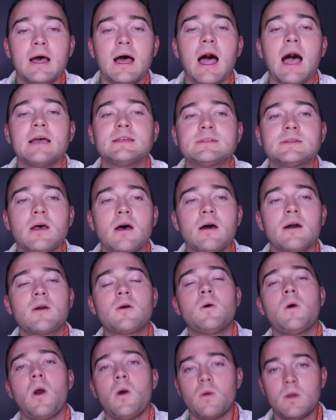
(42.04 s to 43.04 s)
I saw a
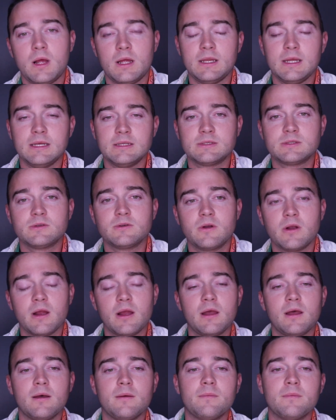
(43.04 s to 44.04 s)
quote on
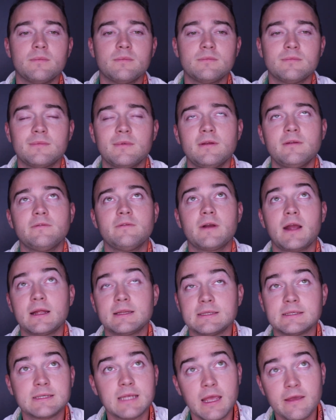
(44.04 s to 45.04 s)
Instagram, I
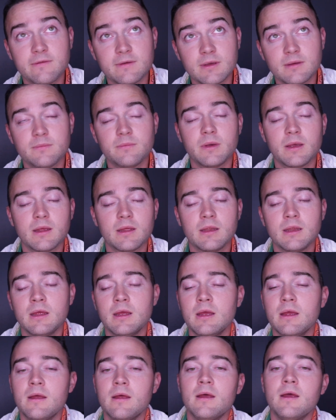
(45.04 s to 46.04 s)
forgot to save it, but
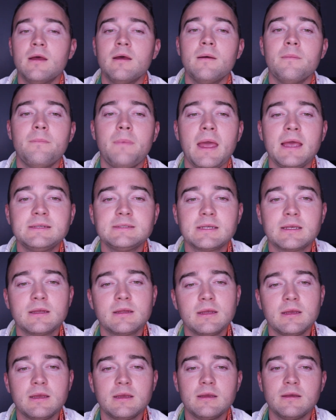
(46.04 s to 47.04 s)

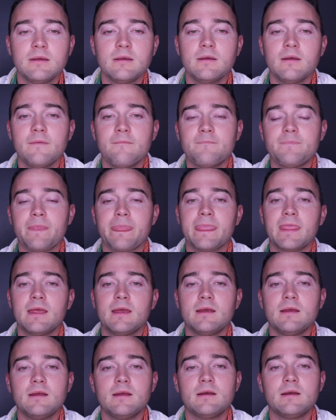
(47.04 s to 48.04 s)
basically,
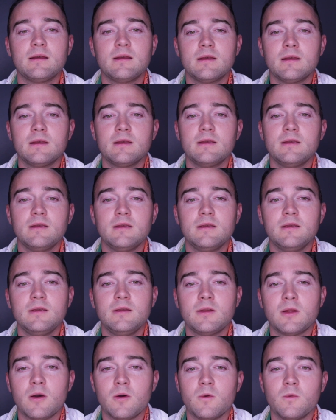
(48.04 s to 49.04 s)

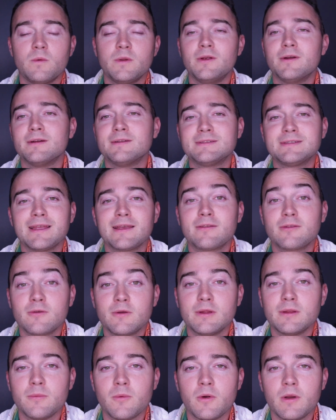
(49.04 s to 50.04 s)
you know, when it's like
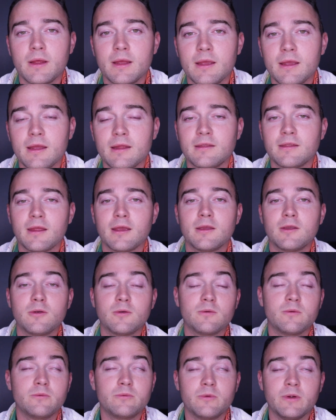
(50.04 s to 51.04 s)
3 in the morning and like
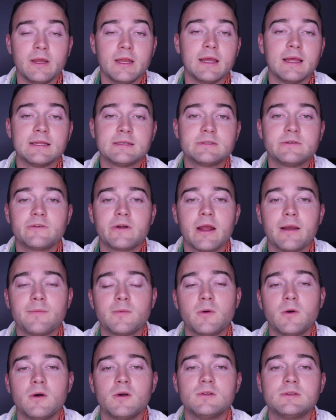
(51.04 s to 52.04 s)
you're reading Instagram
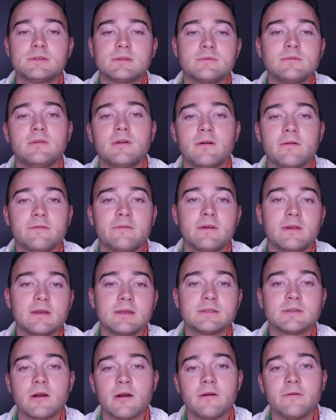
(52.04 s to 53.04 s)
quotes, you know,
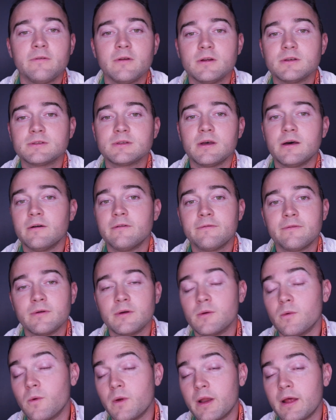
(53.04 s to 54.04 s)
feeling sorry for yourself
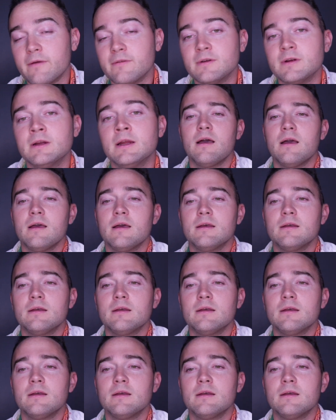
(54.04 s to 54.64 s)
or whatever.